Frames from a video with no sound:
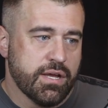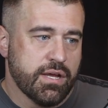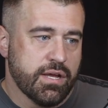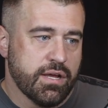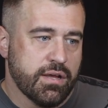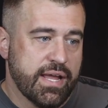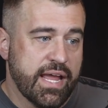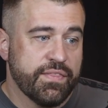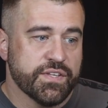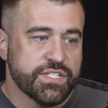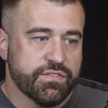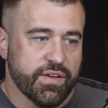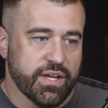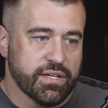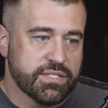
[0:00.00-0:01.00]
uh, and the
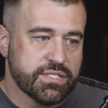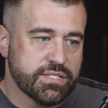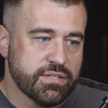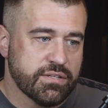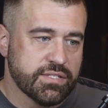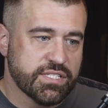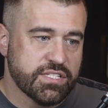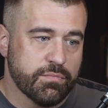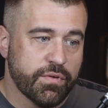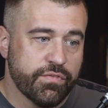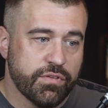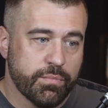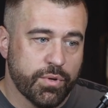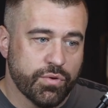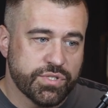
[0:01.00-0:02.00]
Sphinx, some
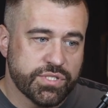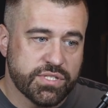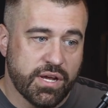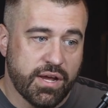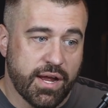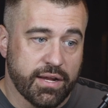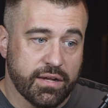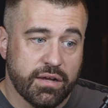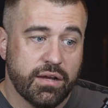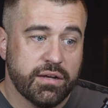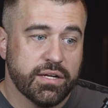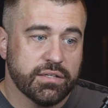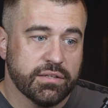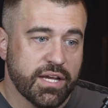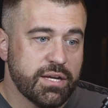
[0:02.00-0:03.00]
of the most
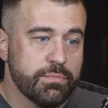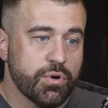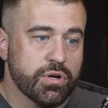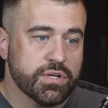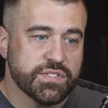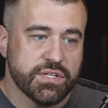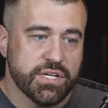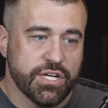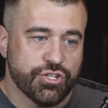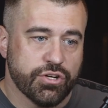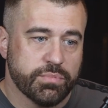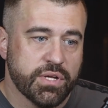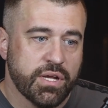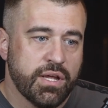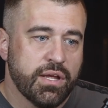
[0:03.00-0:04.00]
iconic landmarks in
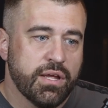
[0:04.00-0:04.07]
Egypt.